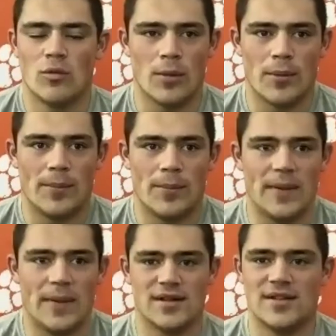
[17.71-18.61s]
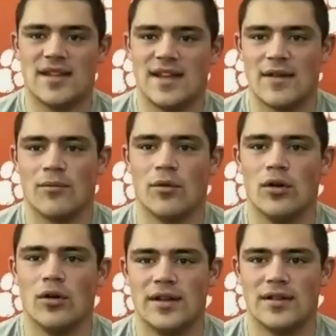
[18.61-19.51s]
prepared to take that
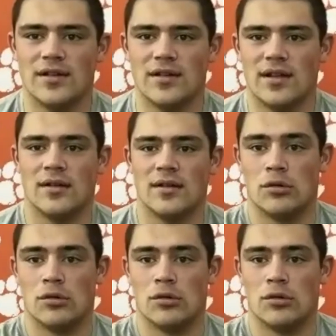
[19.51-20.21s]
role and